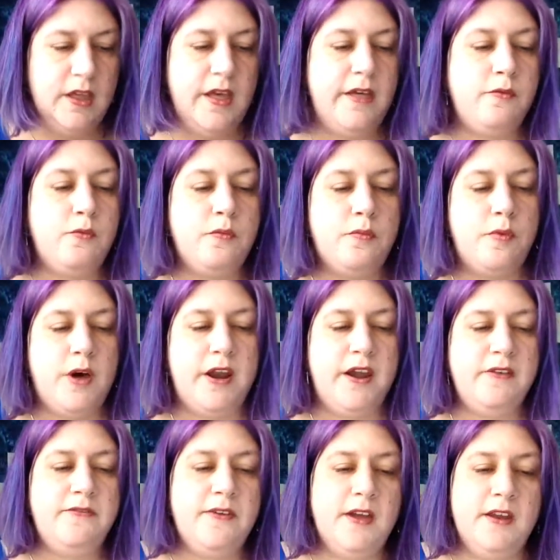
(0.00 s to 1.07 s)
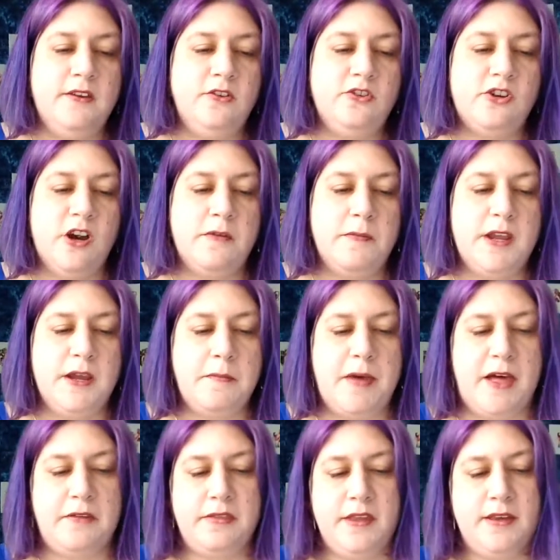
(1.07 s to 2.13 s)
What I find charming
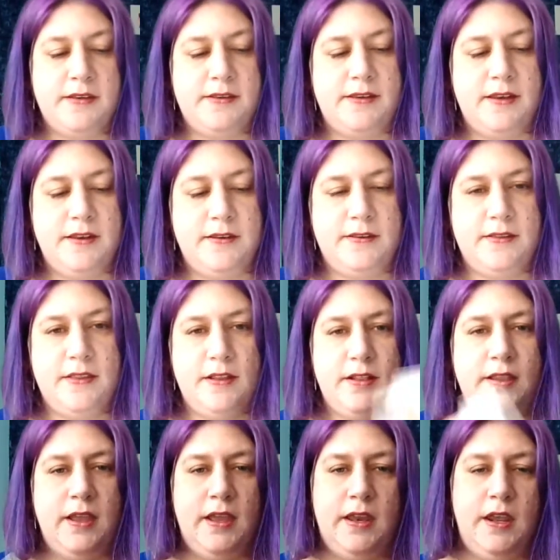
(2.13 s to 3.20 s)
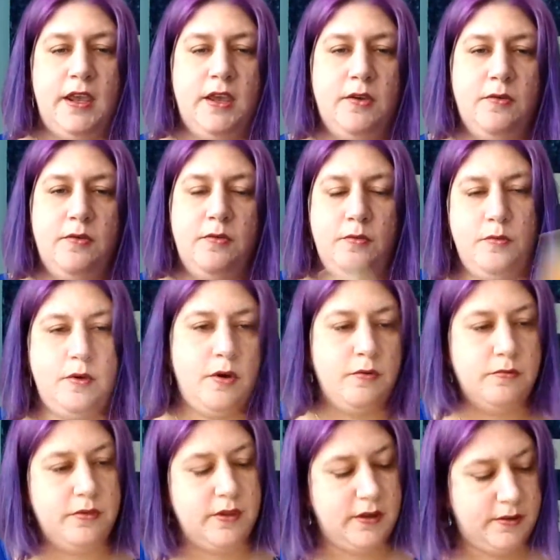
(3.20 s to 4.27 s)
about this is the lady who
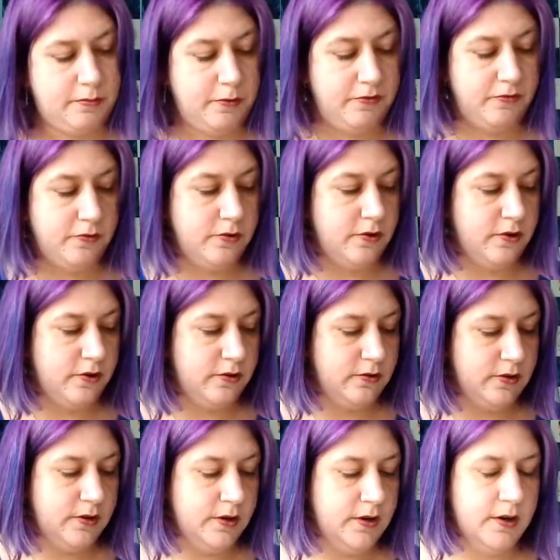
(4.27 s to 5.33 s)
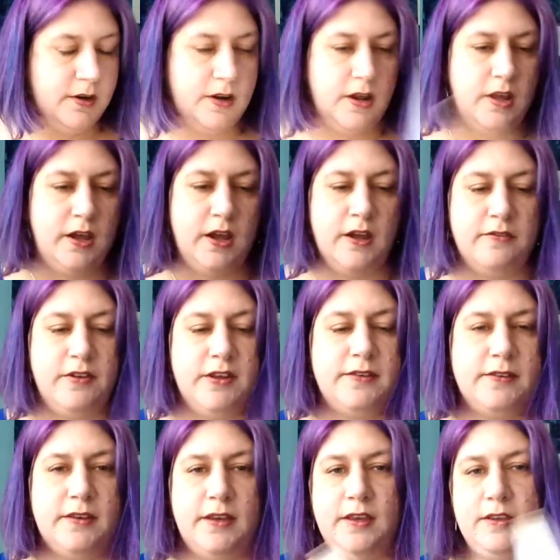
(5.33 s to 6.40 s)
owned this before.
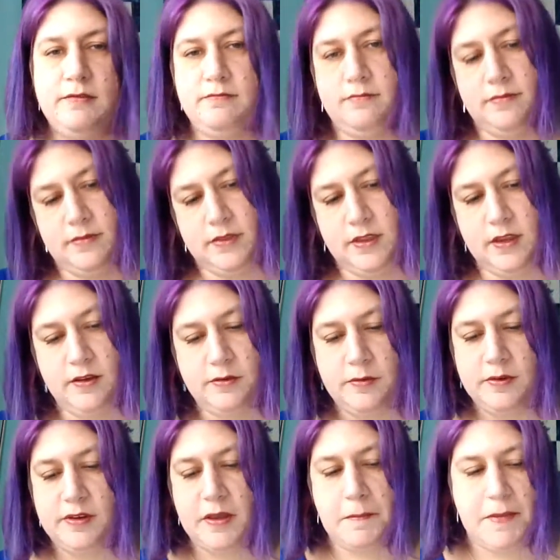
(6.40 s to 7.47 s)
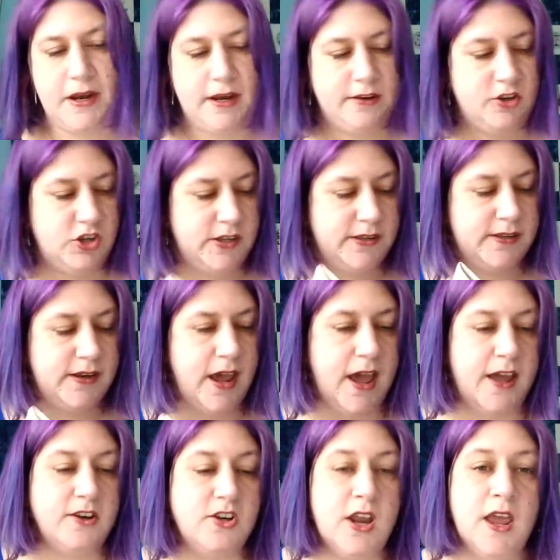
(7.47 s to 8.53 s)
Obviously, these were somebody's
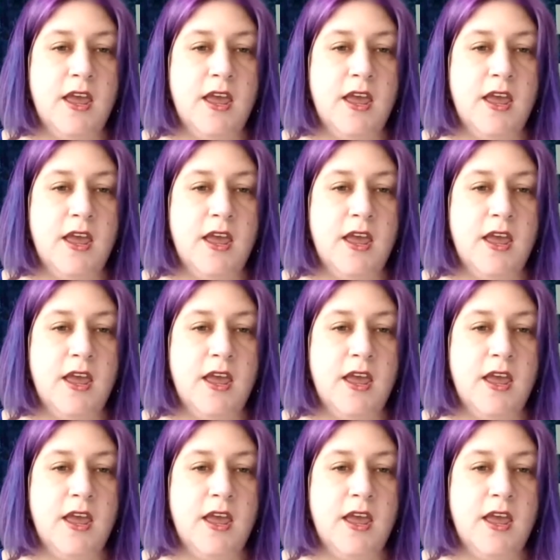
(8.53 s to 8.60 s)
stash.